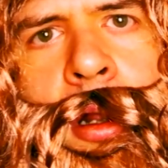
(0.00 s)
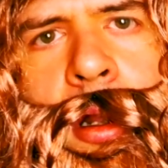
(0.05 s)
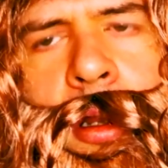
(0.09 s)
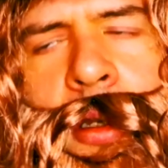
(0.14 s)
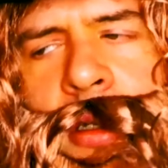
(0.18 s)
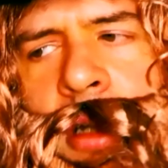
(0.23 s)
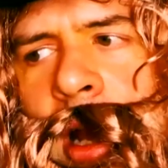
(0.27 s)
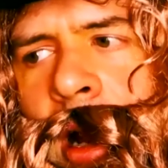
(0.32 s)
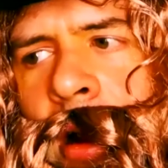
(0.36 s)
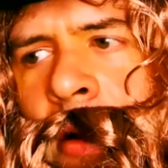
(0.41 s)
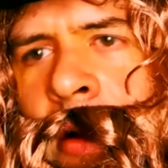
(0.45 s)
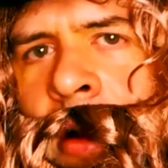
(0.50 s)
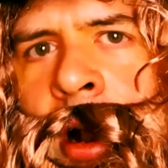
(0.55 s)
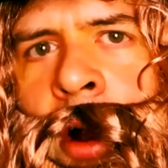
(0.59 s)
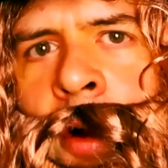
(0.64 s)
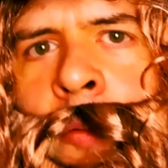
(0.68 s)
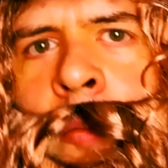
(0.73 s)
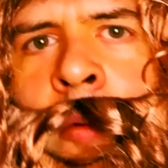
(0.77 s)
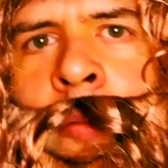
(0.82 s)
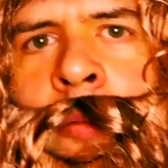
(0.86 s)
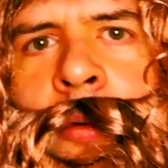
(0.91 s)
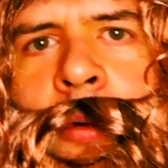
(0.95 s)
I said, how can I
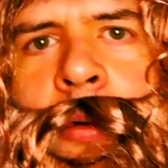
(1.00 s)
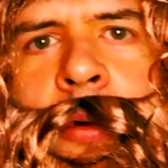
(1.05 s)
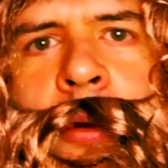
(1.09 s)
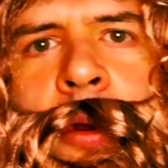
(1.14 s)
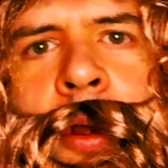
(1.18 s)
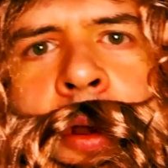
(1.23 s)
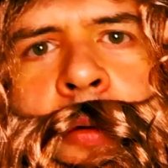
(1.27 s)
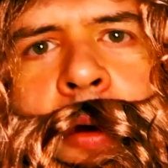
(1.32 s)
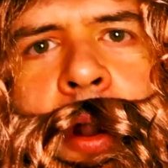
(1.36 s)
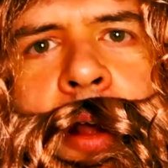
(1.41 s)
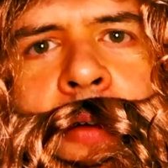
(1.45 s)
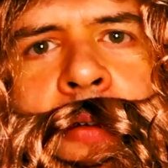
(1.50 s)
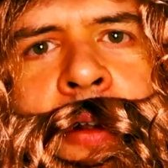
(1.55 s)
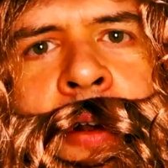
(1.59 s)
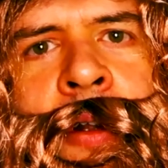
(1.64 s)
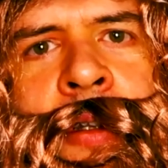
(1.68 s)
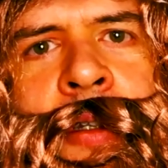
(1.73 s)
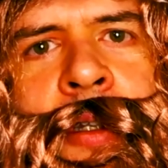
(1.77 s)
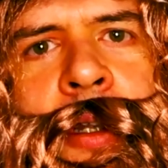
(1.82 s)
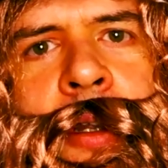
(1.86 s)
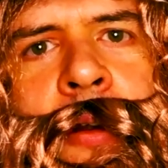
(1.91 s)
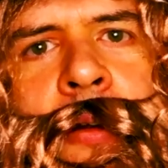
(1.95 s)
remember what I've
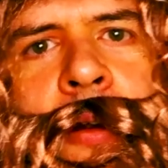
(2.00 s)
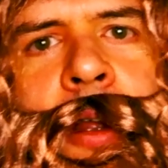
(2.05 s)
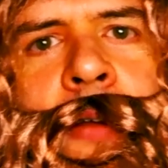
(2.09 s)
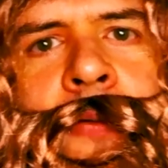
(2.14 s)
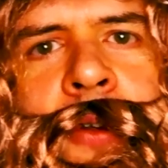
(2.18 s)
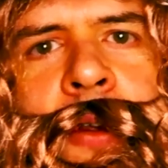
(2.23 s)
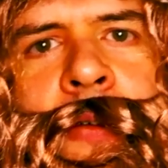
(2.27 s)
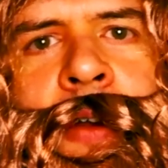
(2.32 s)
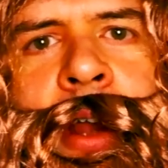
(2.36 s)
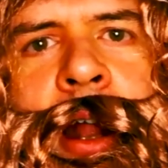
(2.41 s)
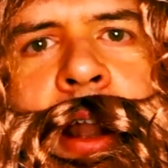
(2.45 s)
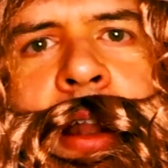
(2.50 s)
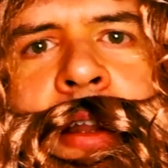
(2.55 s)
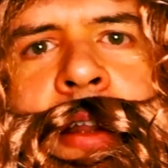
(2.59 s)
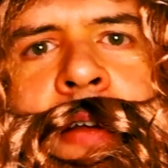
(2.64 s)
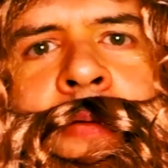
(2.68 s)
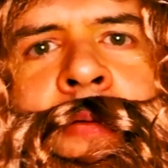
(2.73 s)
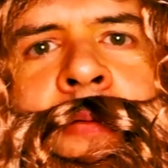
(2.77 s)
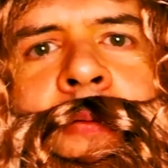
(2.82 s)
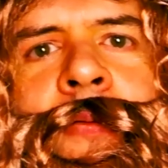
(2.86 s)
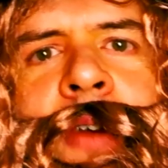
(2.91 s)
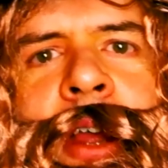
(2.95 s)
done to you if you've got a
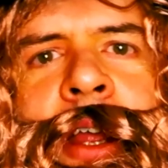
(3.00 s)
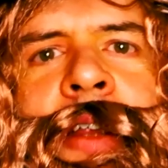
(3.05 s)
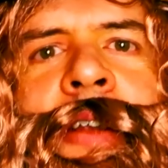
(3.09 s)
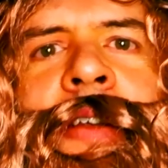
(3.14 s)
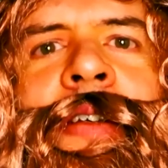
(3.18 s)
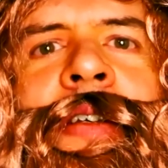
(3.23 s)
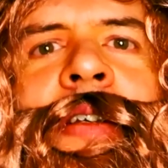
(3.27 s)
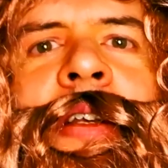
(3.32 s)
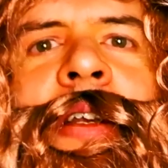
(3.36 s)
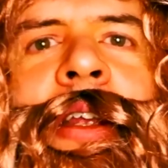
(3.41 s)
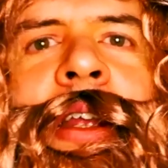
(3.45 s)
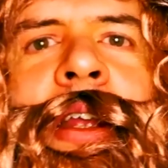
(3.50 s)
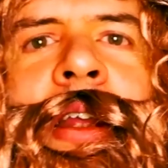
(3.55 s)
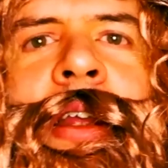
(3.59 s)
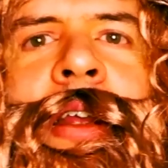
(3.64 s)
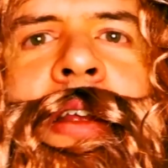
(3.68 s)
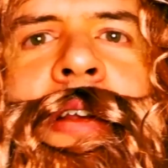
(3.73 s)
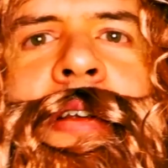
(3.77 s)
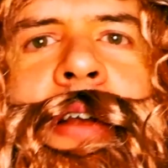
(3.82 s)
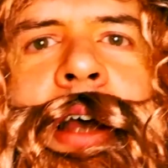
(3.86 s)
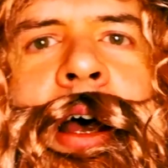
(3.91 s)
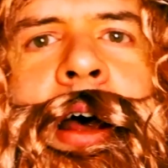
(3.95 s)
different face?
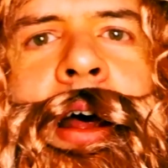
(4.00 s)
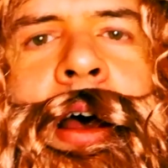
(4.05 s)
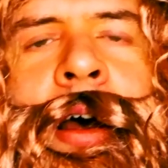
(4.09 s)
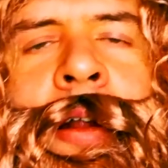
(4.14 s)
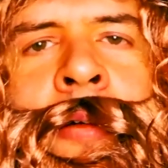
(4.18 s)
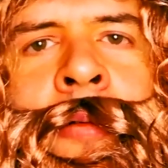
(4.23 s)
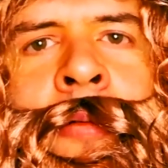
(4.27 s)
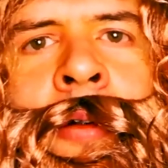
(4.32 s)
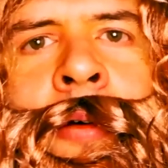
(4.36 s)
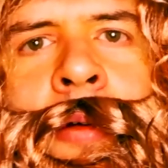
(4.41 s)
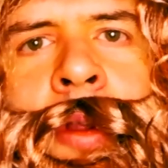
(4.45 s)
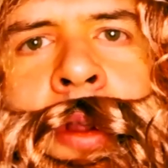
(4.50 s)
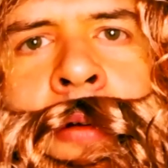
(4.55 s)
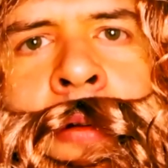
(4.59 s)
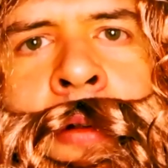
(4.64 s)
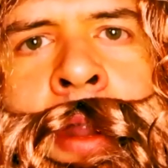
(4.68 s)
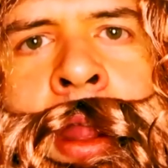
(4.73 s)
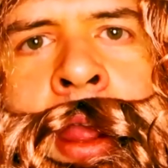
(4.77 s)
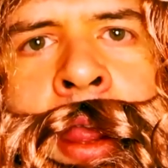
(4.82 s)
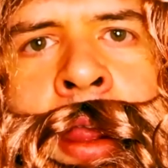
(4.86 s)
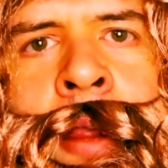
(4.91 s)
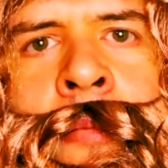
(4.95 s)
So I don't know your
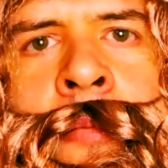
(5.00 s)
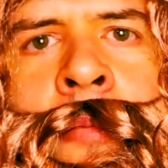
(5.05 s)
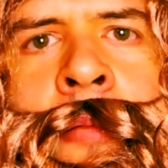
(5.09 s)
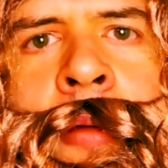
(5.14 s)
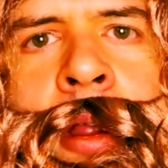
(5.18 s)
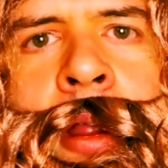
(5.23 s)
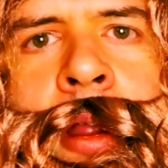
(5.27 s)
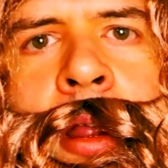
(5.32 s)
name.